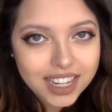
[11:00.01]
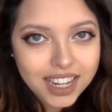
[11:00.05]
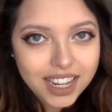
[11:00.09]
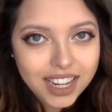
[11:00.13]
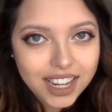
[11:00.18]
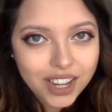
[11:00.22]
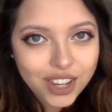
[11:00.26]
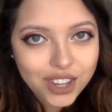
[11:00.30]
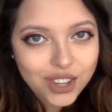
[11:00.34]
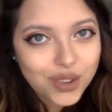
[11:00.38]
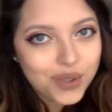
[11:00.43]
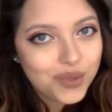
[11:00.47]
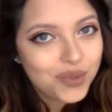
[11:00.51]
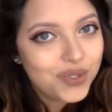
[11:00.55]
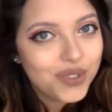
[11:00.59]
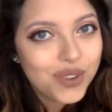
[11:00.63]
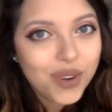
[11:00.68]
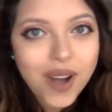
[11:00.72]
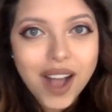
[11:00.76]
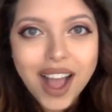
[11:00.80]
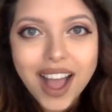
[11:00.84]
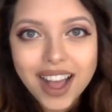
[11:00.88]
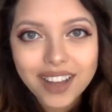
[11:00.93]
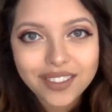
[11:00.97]
you
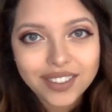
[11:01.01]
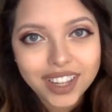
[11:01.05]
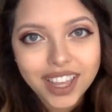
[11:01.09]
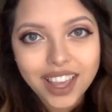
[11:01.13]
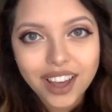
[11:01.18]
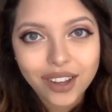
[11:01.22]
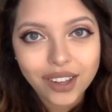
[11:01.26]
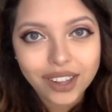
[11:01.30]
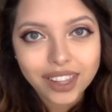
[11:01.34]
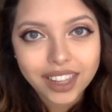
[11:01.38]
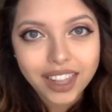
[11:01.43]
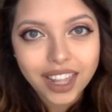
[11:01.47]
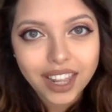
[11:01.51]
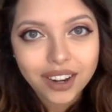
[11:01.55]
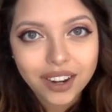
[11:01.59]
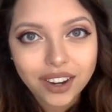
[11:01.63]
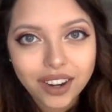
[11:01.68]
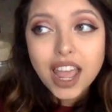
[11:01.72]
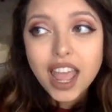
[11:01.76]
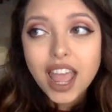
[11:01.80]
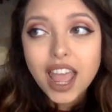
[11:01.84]
don't have a calculator.